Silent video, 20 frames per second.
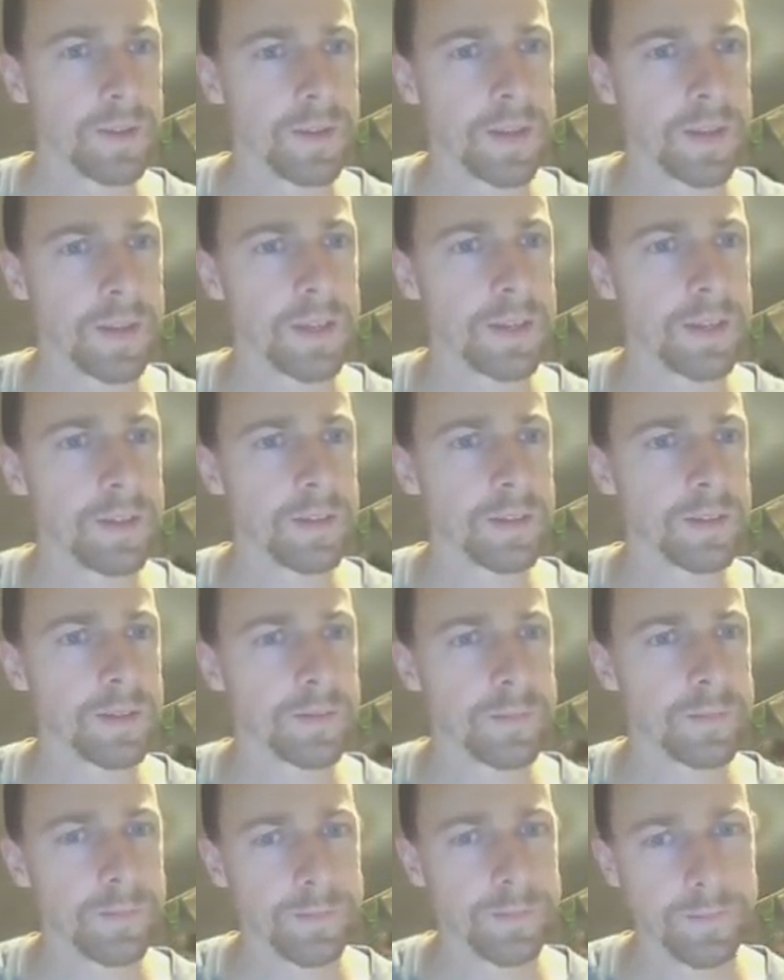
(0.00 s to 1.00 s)
and
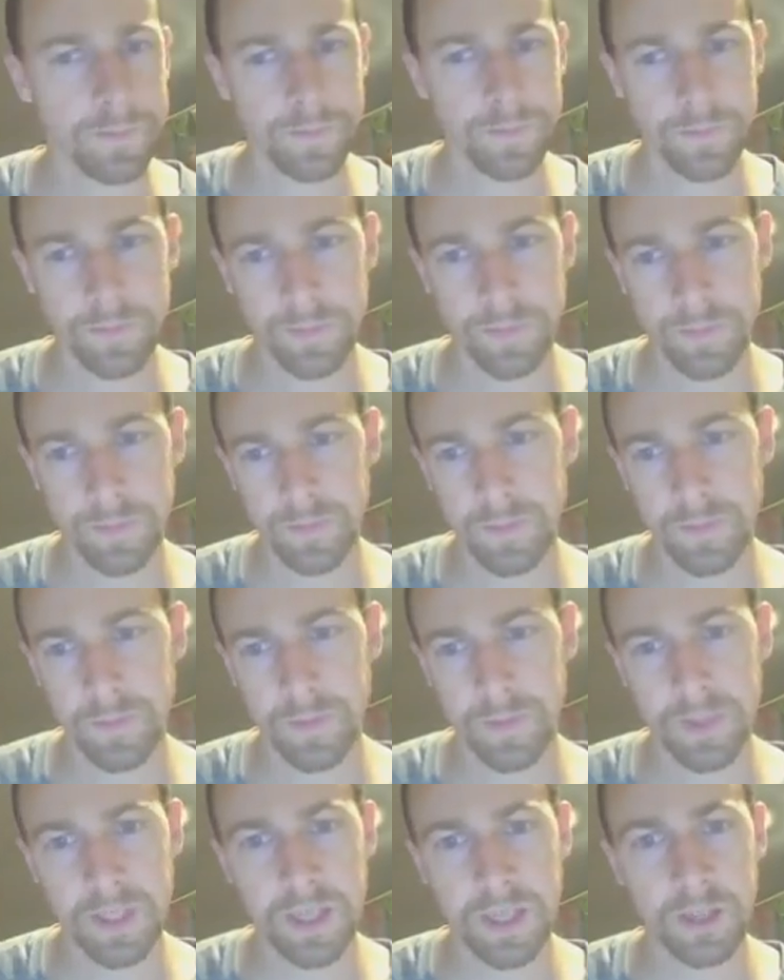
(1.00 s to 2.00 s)

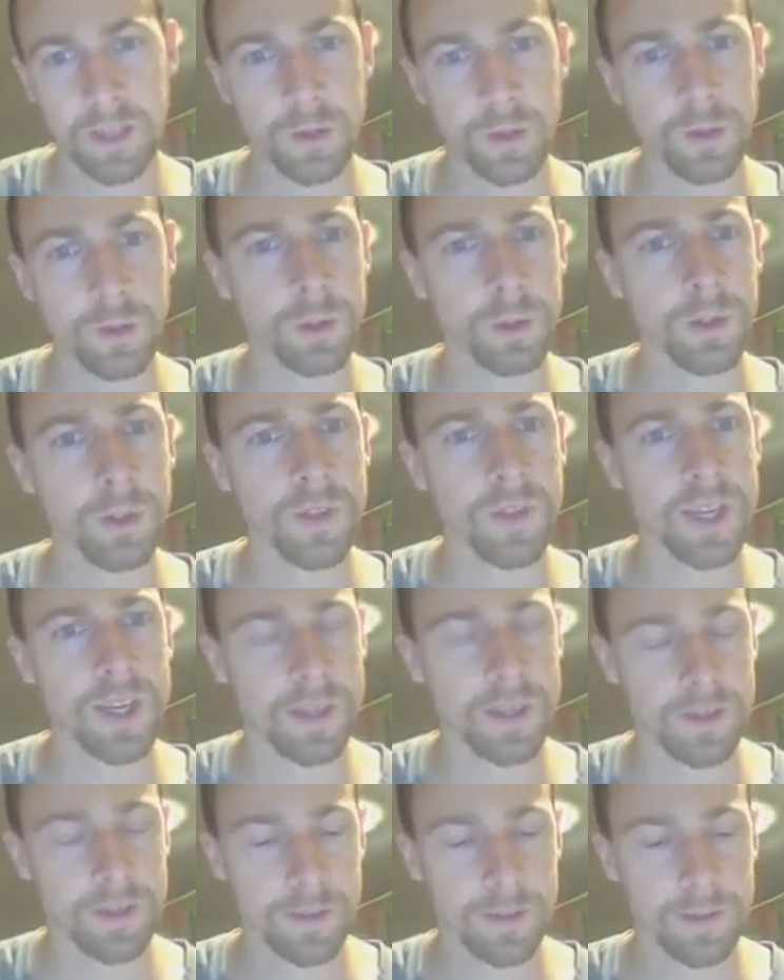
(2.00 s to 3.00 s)
take all of
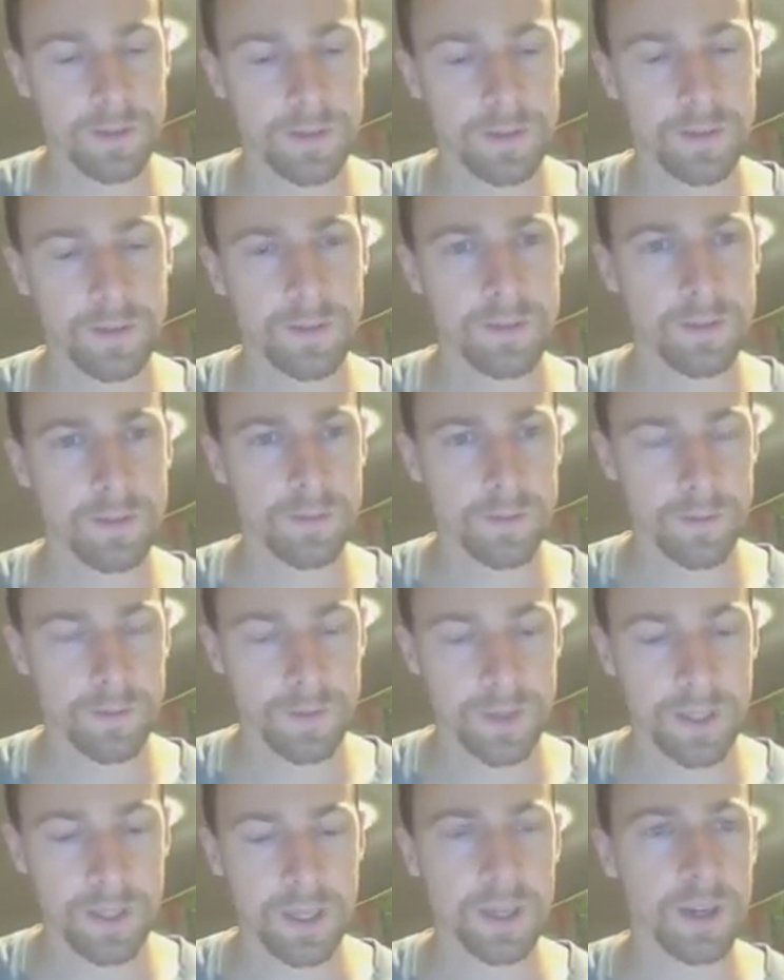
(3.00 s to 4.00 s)
that,
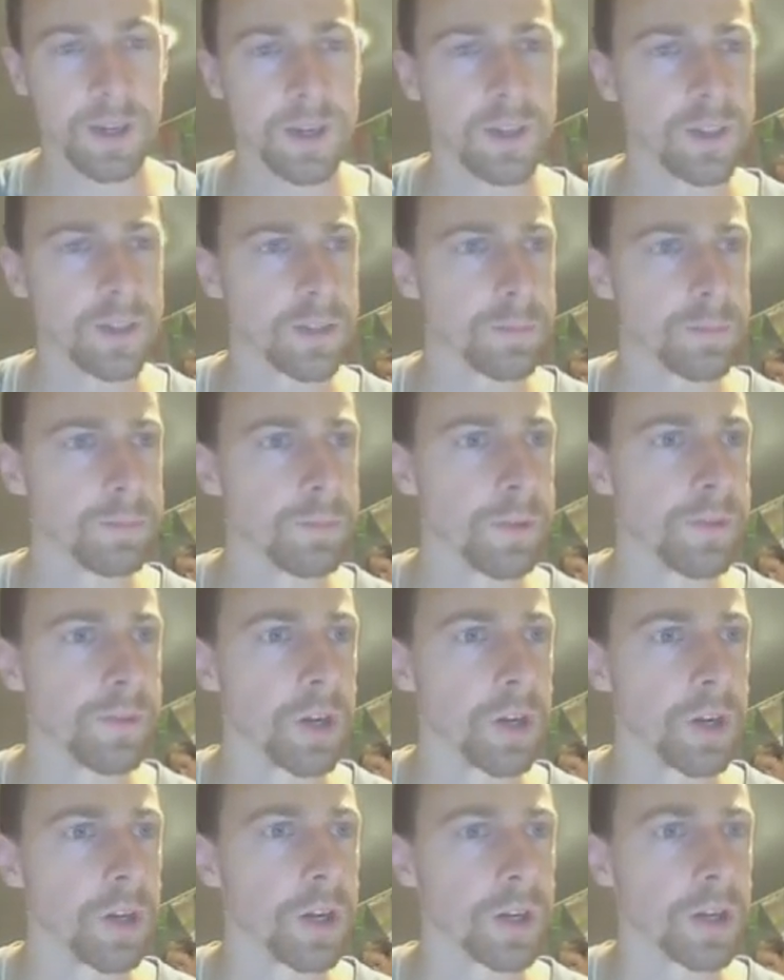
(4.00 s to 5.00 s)
cut it, and just move it
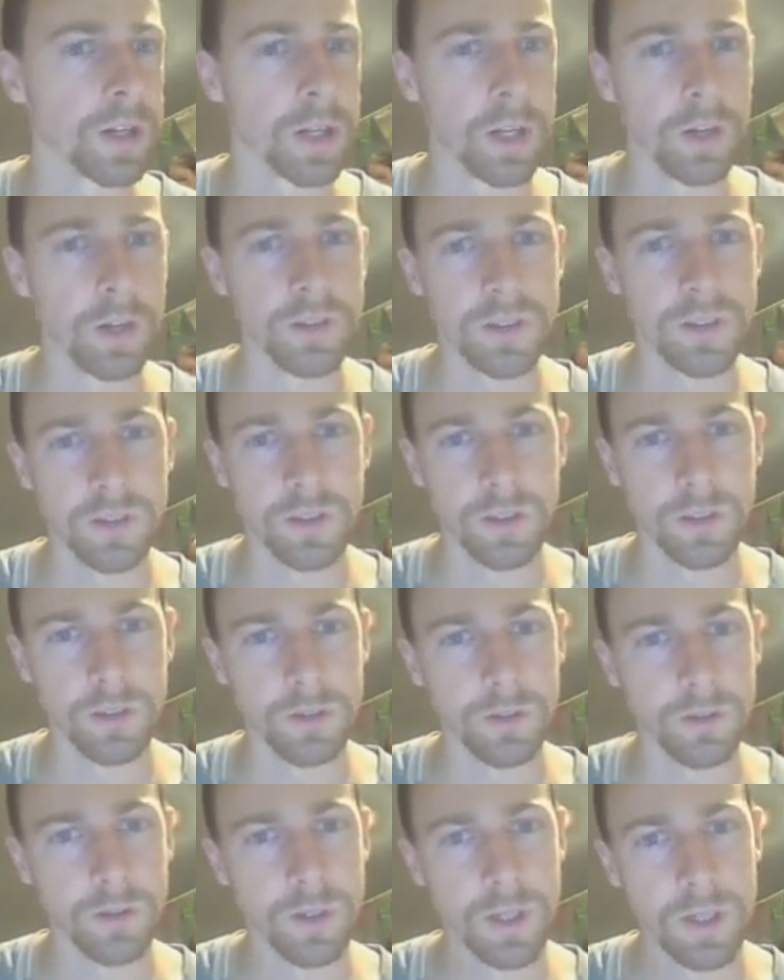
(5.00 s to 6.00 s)
a lot closer
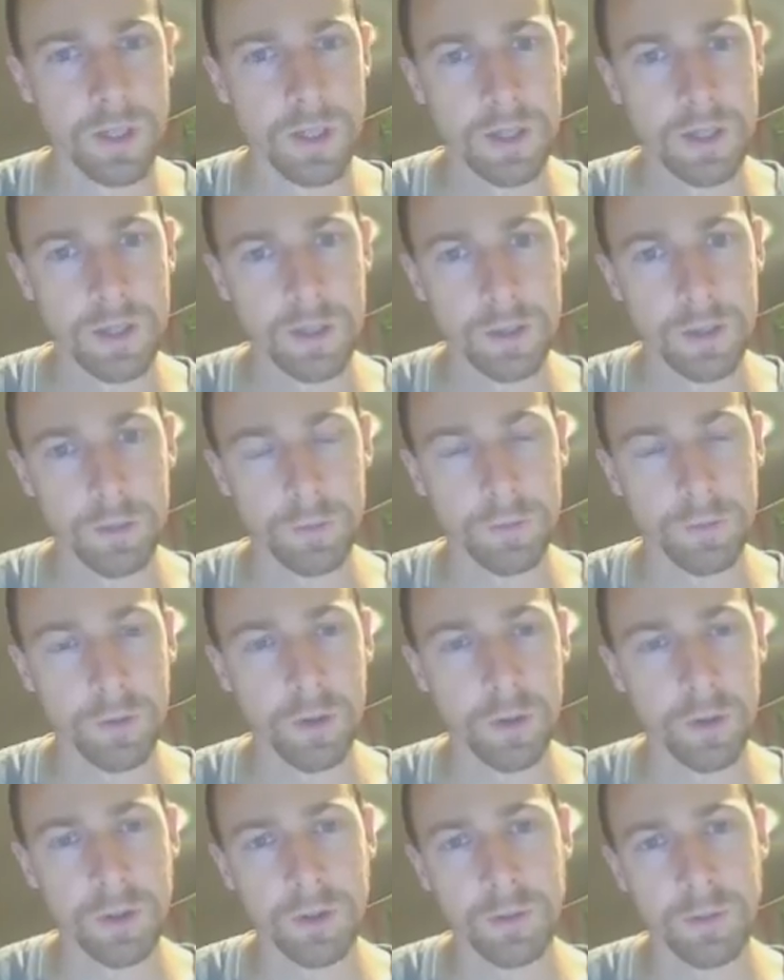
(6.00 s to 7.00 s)
to the
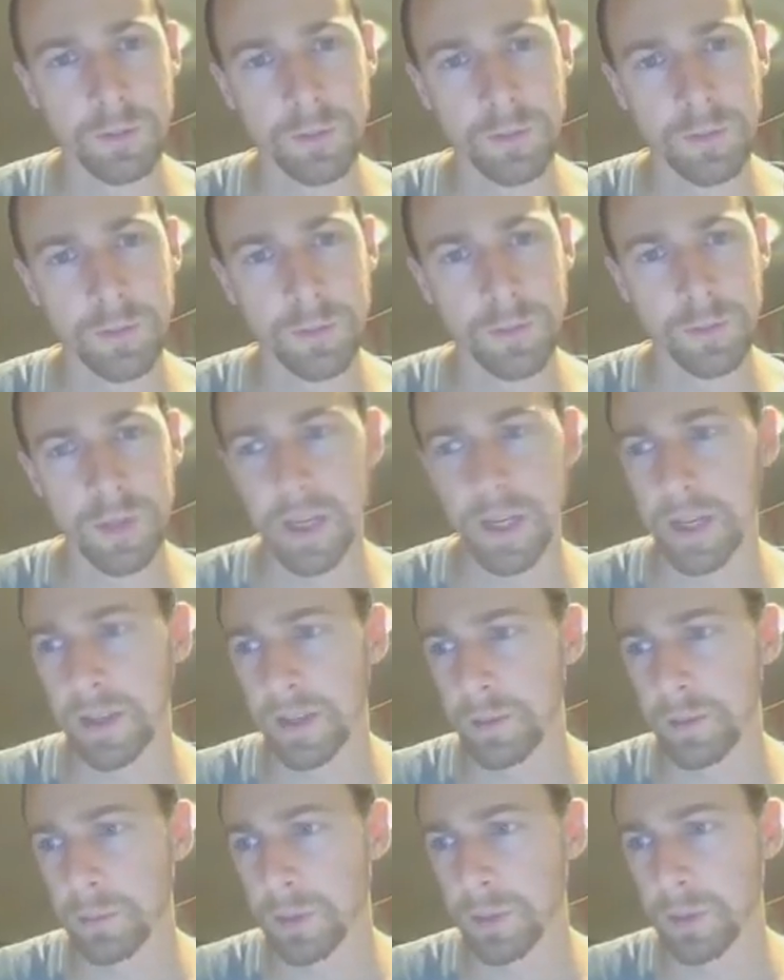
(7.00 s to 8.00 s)
first part
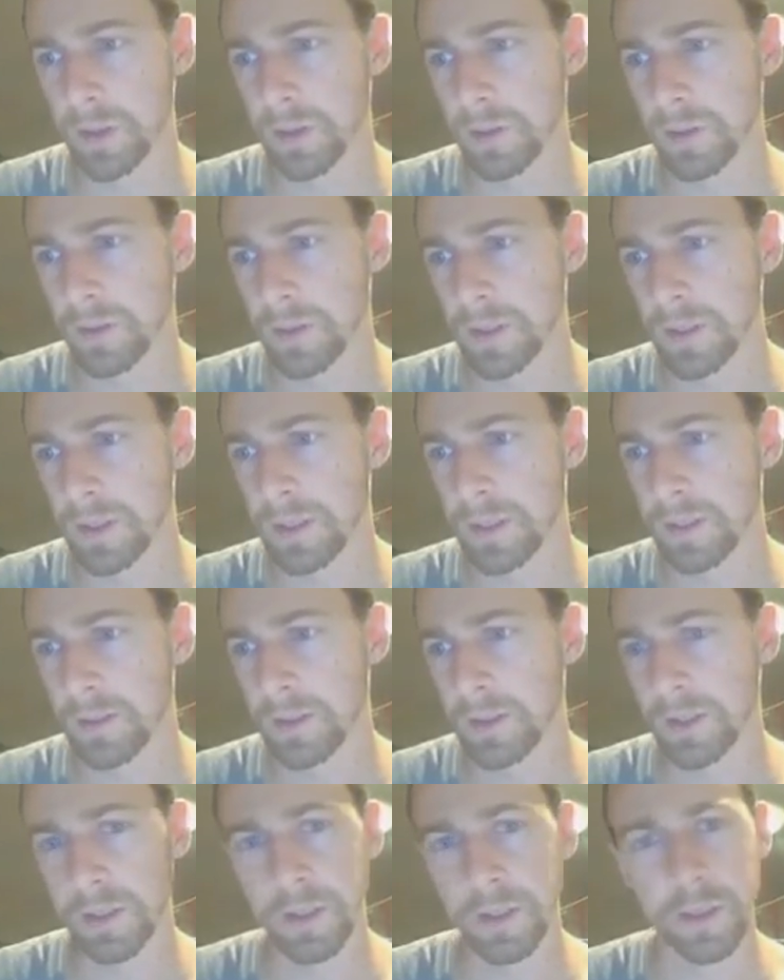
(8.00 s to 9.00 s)
and put it under.
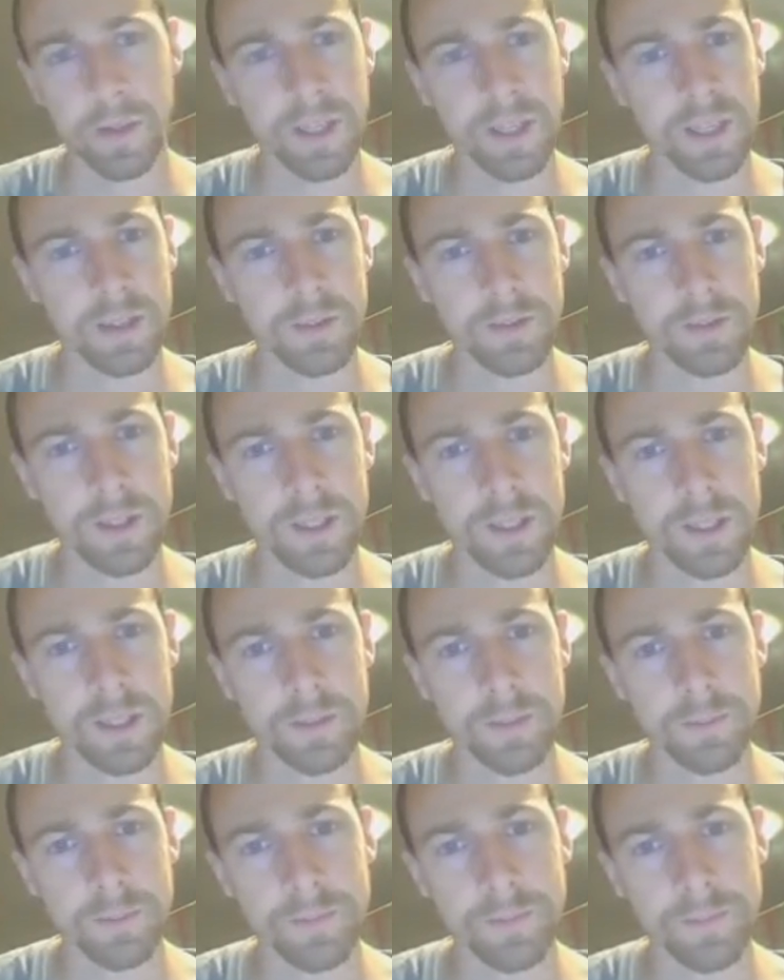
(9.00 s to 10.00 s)
Oh no, I can't.
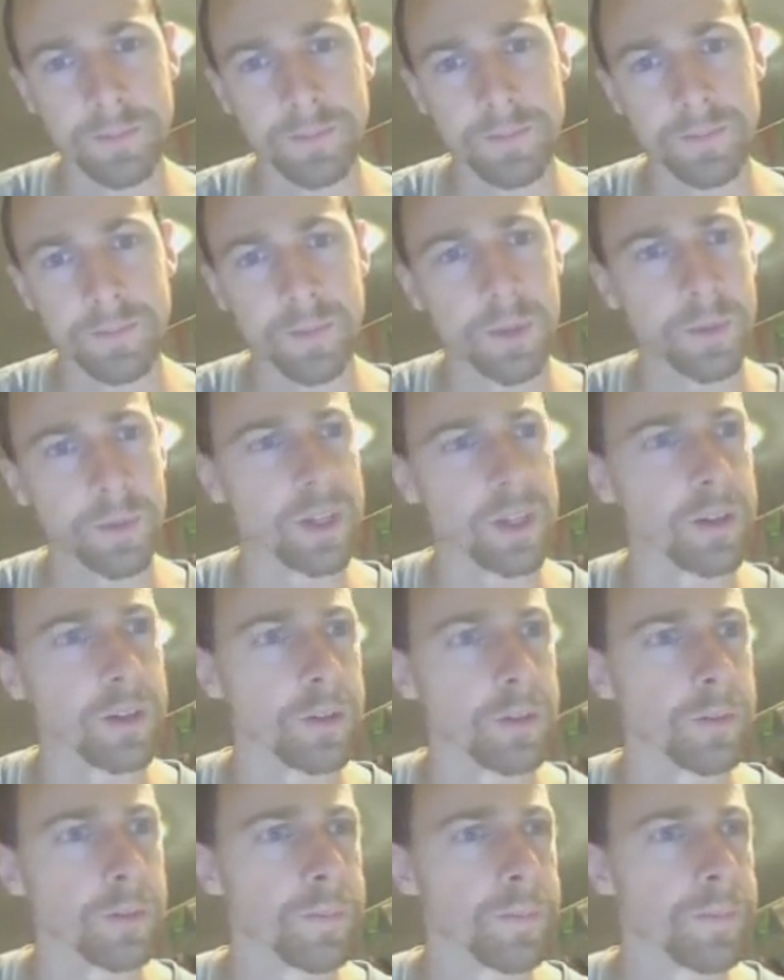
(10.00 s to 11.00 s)
What am I going to do?